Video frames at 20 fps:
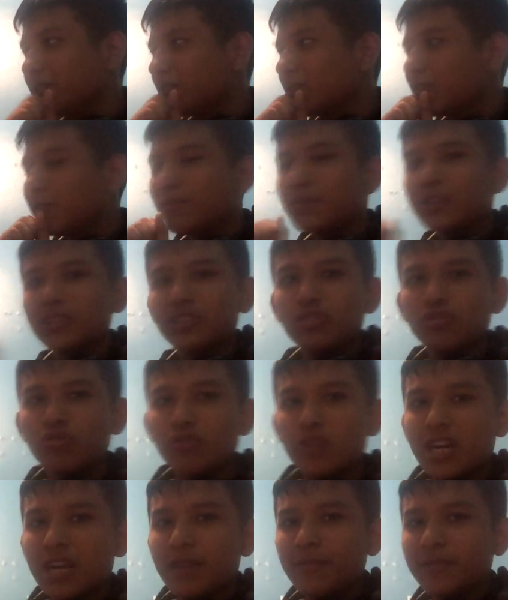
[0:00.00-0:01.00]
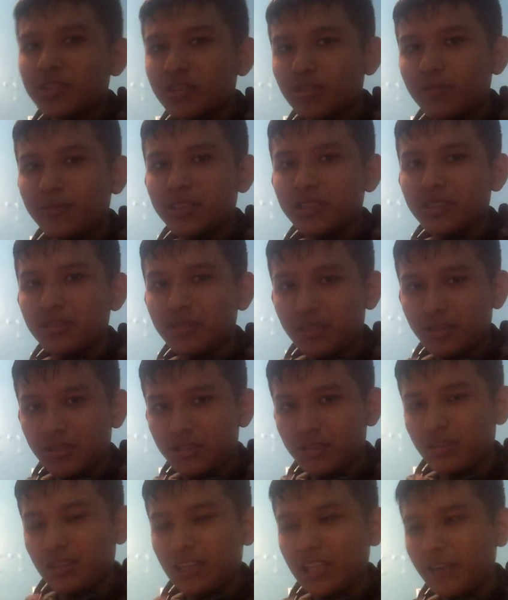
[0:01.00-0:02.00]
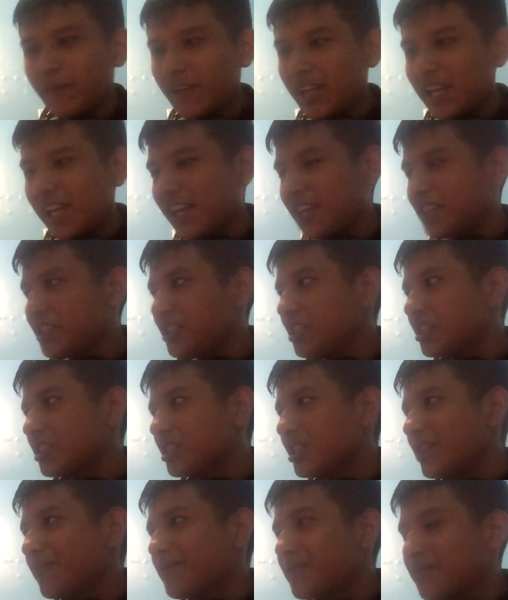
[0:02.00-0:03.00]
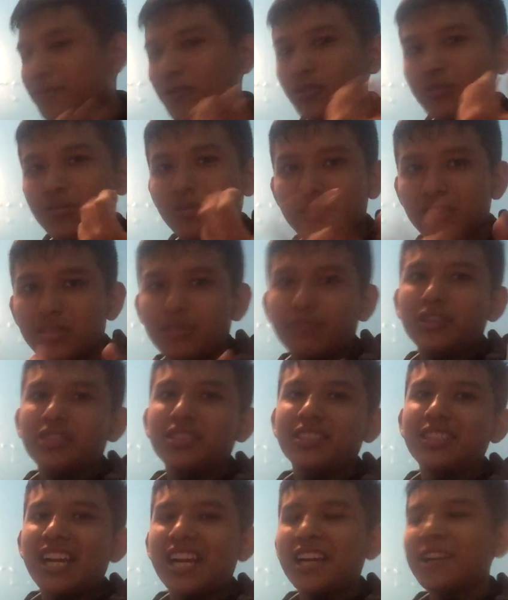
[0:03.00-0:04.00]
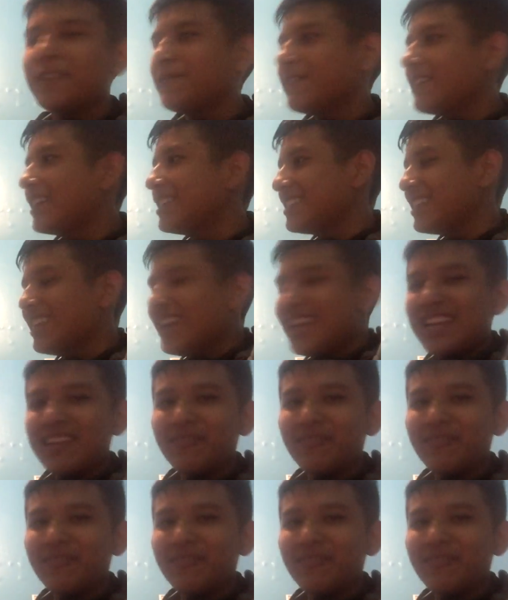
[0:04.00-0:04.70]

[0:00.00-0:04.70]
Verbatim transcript: so much drama, so much relationships, more, so much sacrifice.